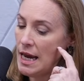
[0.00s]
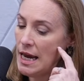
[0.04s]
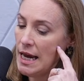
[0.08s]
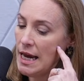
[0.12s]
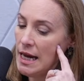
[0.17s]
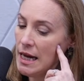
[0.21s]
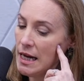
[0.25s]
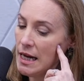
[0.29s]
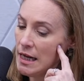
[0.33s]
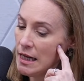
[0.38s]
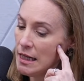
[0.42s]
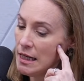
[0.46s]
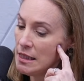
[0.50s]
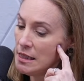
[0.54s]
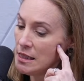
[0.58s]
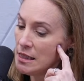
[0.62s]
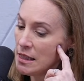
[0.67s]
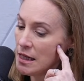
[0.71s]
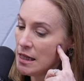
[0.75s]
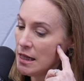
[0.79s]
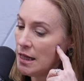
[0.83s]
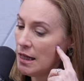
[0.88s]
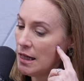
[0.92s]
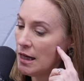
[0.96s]
and
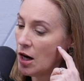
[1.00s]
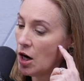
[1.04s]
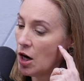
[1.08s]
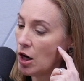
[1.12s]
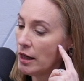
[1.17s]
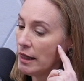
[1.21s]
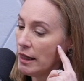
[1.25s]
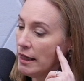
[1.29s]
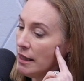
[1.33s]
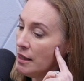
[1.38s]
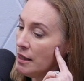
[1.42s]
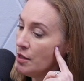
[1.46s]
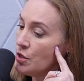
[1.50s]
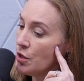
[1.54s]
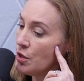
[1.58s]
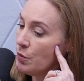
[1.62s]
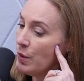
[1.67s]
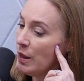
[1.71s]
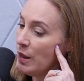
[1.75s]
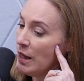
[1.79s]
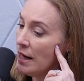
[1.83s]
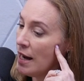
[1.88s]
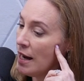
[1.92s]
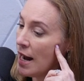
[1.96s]
uh, our kids are
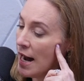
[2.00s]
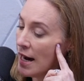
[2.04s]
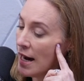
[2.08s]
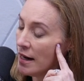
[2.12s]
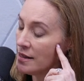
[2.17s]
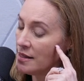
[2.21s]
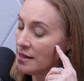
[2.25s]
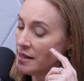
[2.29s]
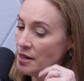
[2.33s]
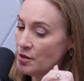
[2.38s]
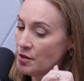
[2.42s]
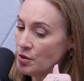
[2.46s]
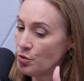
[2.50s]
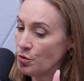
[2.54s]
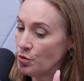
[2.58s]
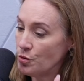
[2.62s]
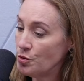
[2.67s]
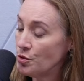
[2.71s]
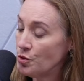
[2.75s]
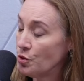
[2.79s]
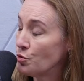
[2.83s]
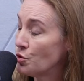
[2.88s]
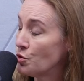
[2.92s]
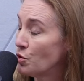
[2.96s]
being accessed through
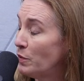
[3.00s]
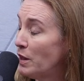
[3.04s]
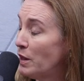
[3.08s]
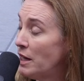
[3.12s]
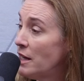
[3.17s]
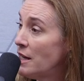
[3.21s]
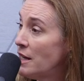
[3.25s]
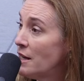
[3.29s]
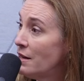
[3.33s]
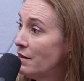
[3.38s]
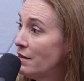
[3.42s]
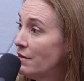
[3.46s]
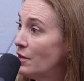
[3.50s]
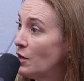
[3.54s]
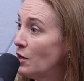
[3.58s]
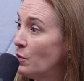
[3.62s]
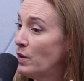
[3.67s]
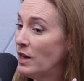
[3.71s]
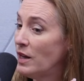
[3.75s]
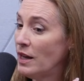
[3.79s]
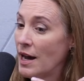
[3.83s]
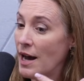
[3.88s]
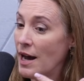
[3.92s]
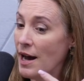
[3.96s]
social media, they're
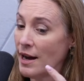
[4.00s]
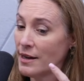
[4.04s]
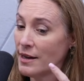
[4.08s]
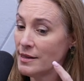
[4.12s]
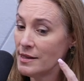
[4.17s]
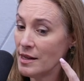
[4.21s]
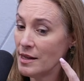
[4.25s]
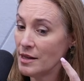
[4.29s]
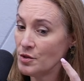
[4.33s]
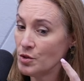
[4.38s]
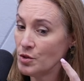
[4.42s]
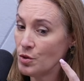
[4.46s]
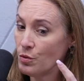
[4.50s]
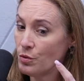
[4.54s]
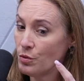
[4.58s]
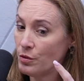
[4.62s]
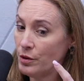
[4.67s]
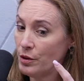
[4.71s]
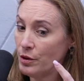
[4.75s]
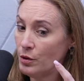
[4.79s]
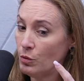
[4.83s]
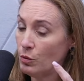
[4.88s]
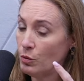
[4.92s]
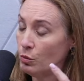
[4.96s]
being accessed
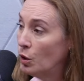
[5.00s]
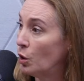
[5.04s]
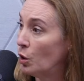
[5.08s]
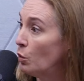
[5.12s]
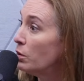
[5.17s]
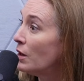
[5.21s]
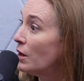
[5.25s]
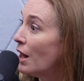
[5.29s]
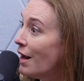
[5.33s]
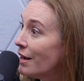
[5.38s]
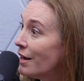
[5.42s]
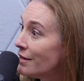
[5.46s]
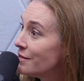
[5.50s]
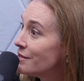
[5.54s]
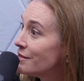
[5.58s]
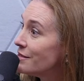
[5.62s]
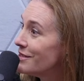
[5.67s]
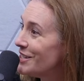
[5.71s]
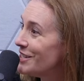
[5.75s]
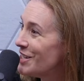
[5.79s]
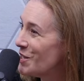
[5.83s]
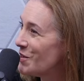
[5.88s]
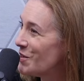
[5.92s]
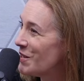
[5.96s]
through Roblox,
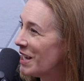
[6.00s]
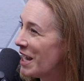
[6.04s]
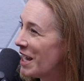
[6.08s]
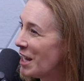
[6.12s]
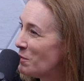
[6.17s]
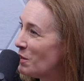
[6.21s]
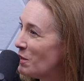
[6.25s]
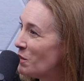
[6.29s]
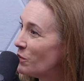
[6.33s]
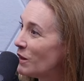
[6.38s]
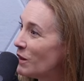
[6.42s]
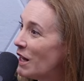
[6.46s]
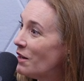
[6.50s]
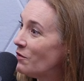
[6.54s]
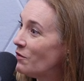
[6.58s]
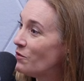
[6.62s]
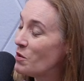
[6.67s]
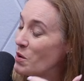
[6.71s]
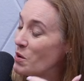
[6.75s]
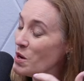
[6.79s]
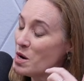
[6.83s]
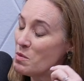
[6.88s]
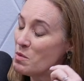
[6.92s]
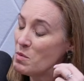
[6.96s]
you know, the gaming
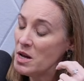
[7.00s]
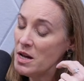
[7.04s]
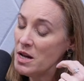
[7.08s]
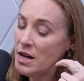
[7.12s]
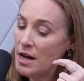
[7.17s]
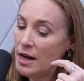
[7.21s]
platform.